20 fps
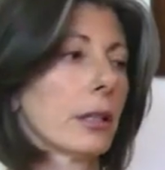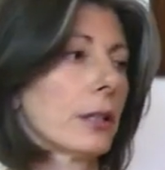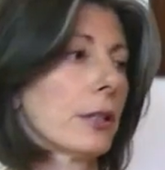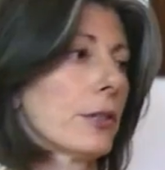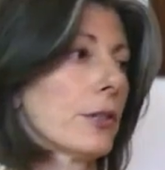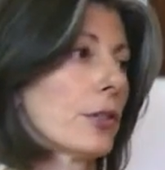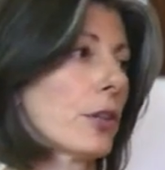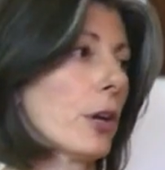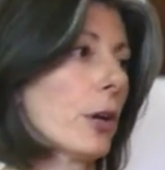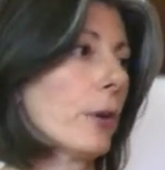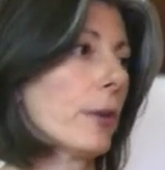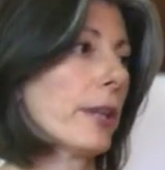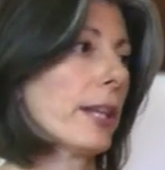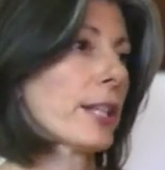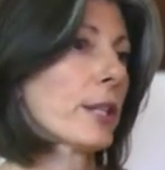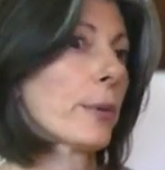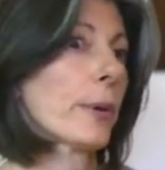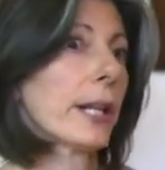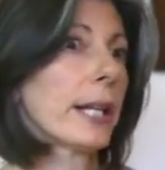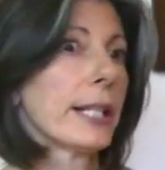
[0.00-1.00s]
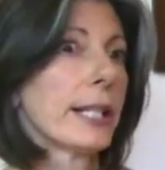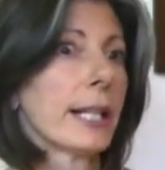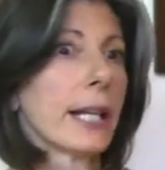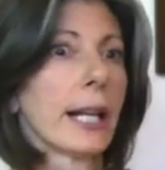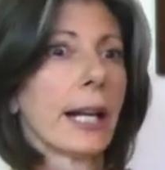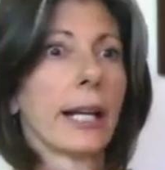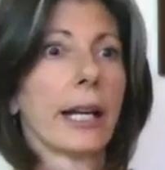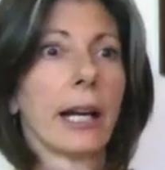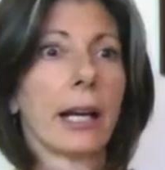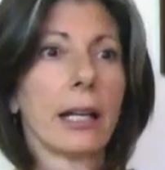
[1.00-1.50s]
So that's what I did.
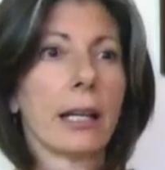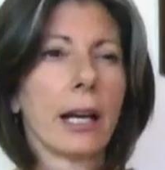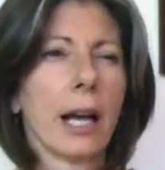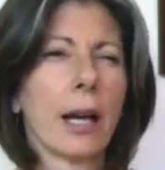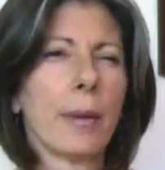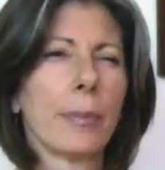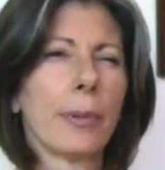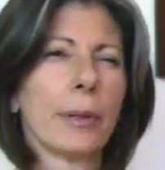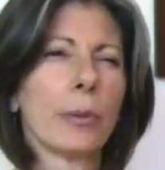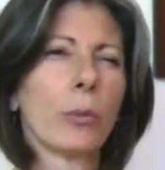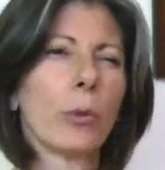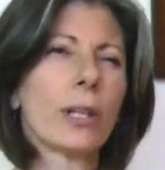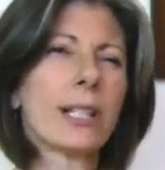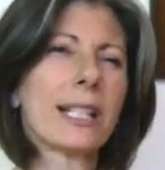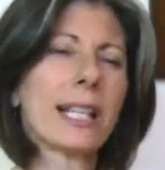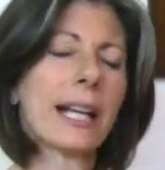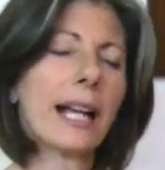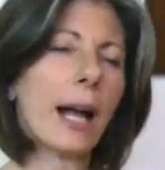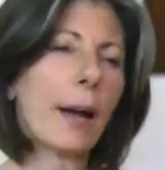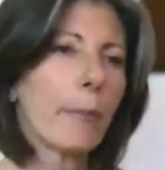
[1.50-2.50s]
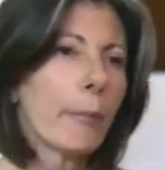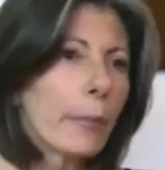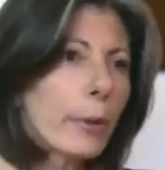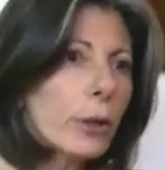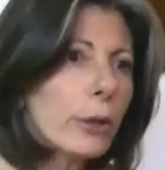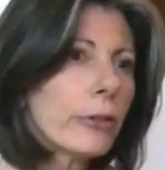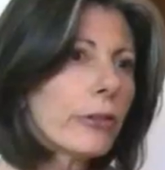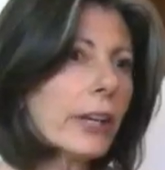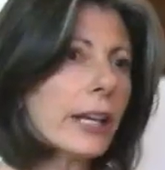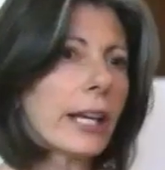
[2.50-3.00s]
I got up, and once I got
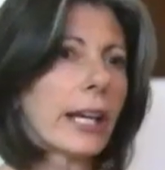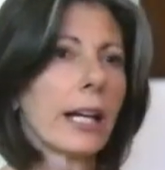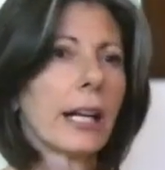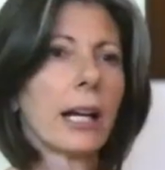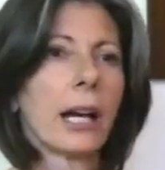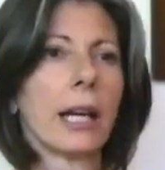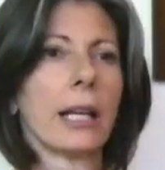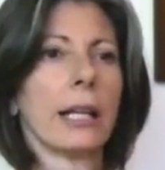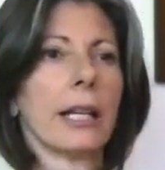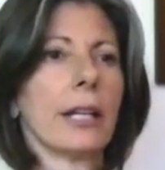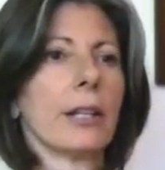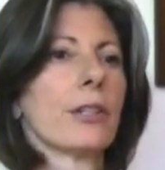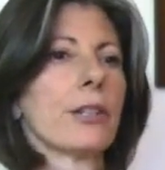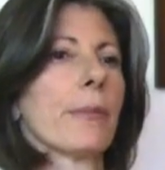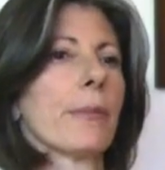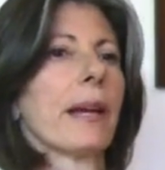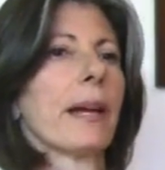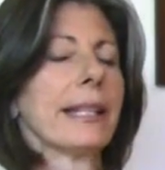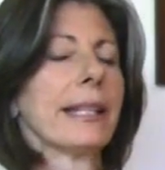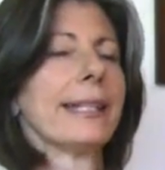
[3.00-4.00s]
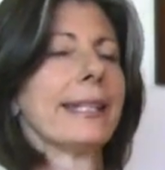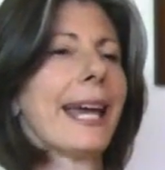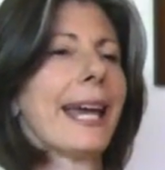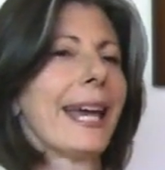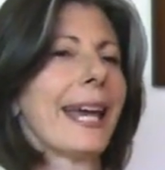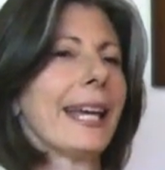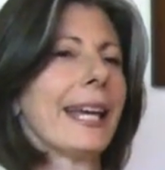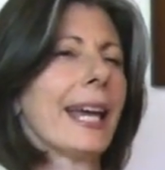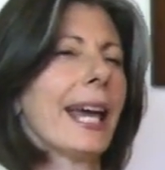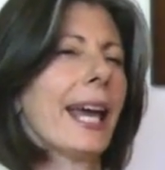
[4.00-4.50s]
moving and got into my
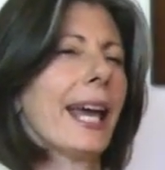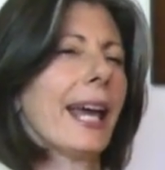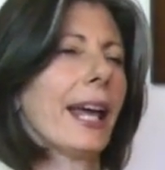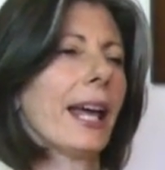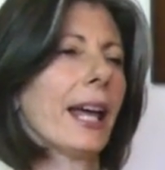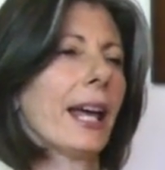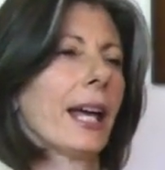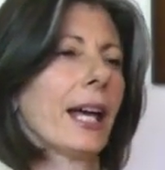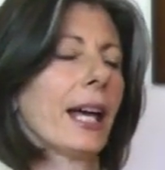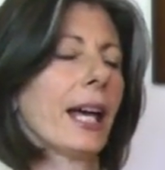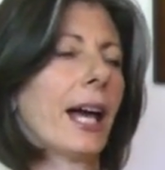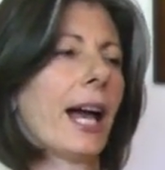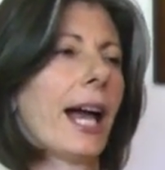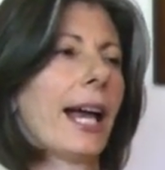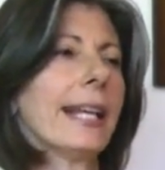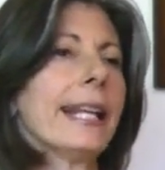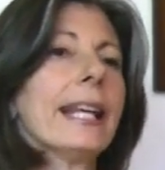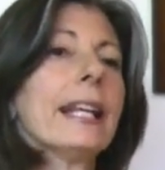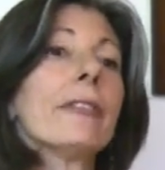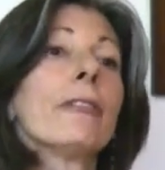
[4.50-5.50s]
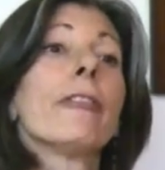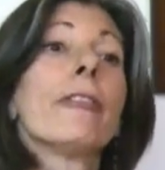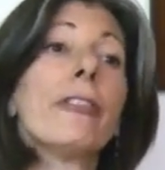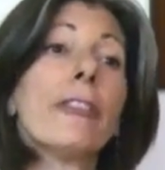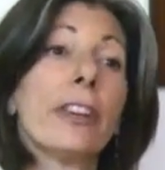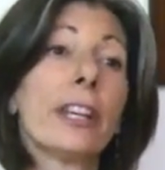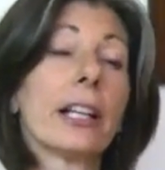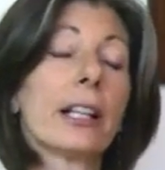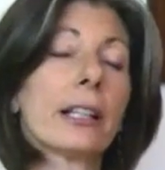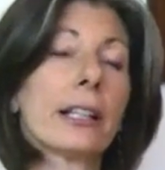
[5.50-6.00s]
day, I didn't
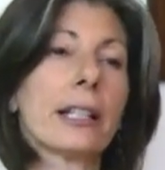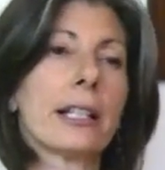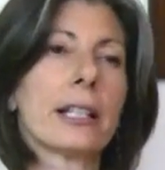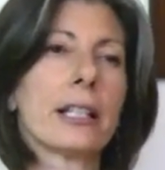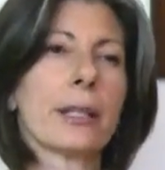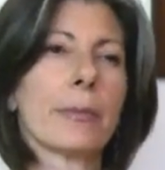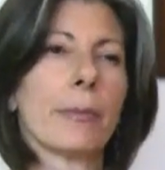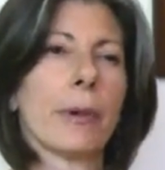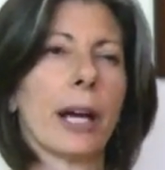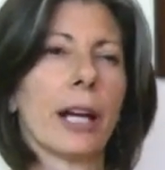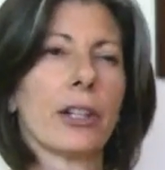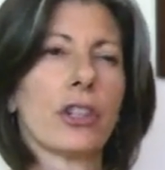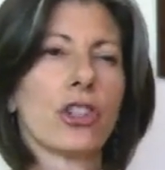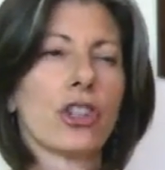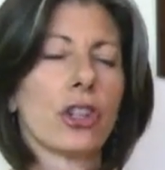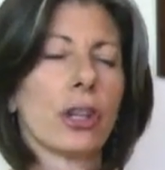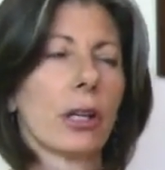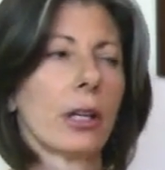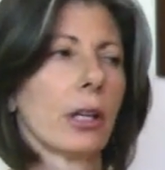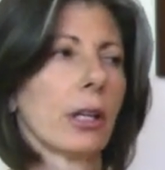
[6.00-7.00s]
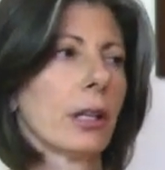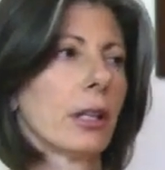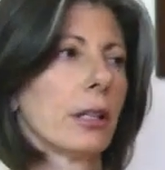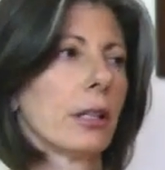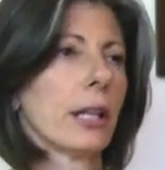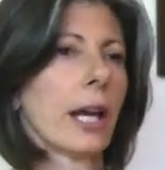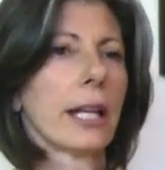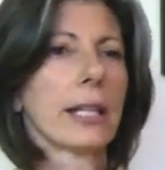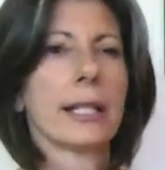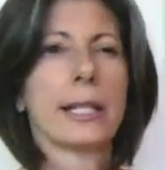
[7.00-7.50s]
feel it as much.
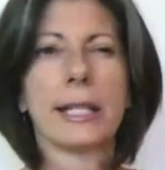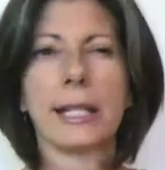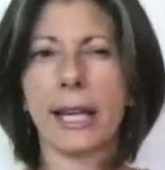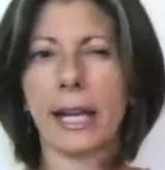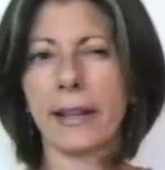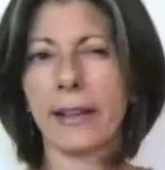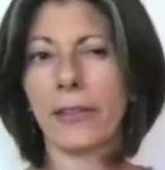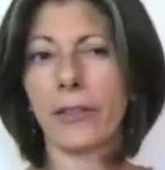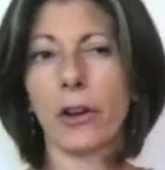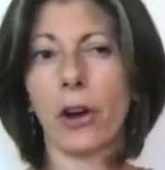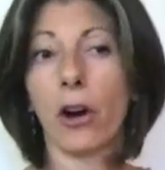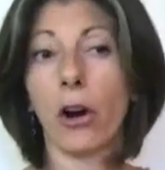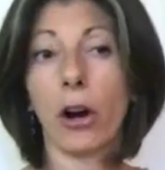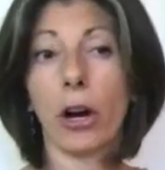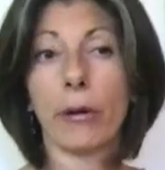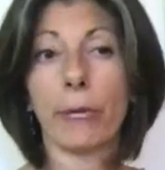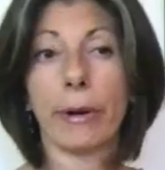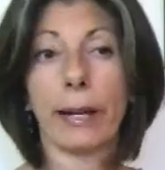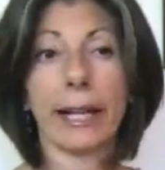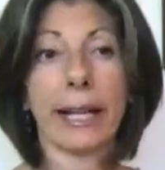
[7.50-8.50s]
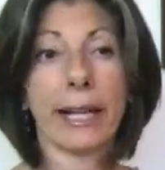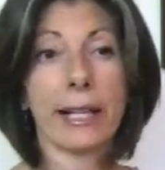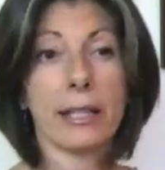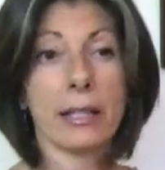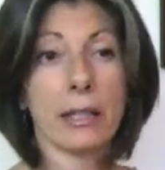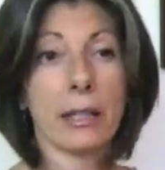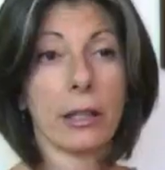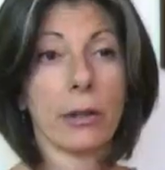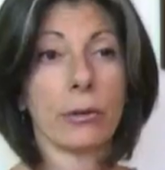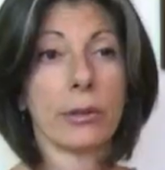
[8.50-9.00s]
Not to say that the heart rate had
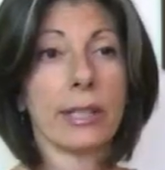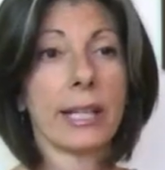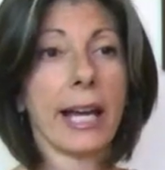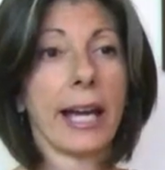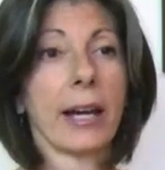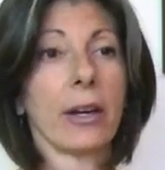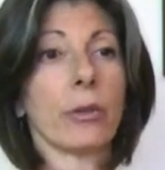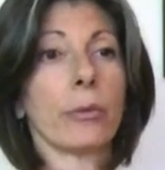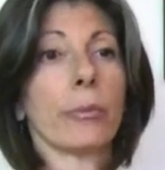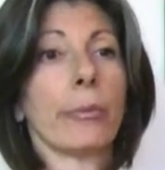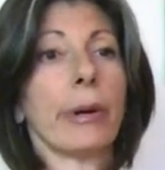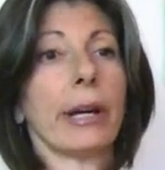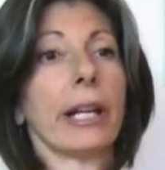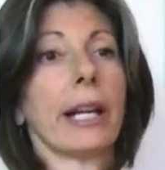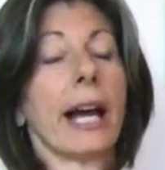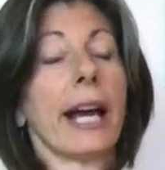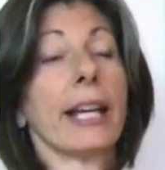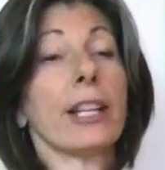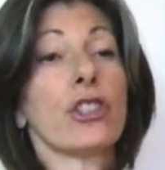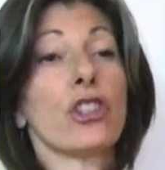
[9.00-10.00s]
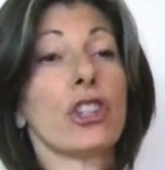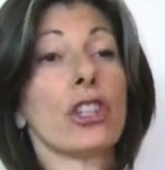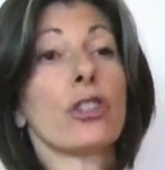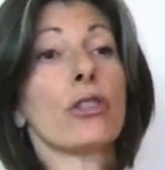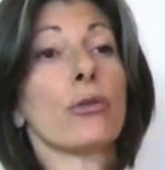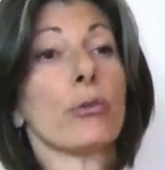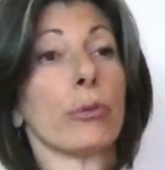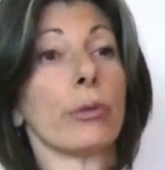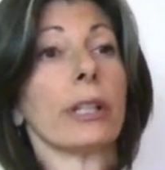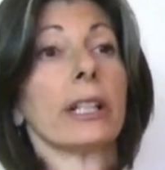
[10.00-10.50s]
slowed down, but I
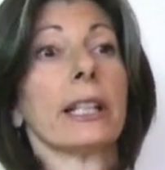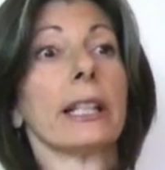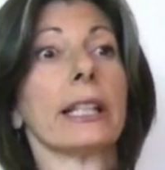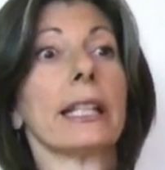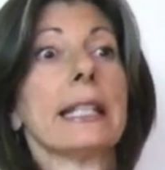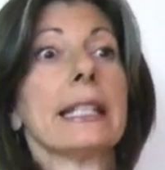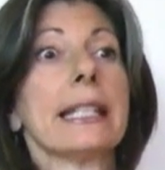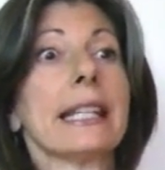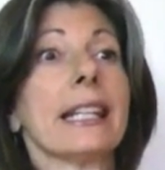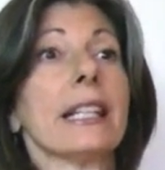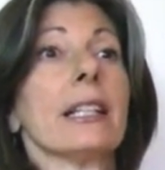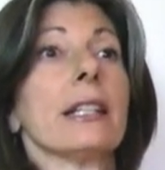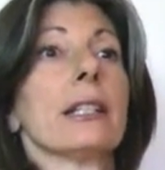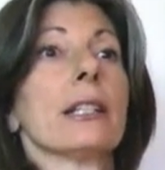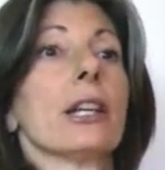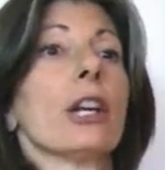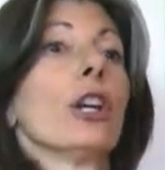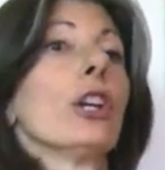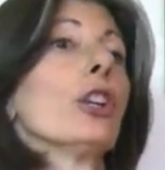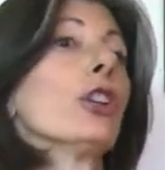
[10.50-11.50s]
just really didn't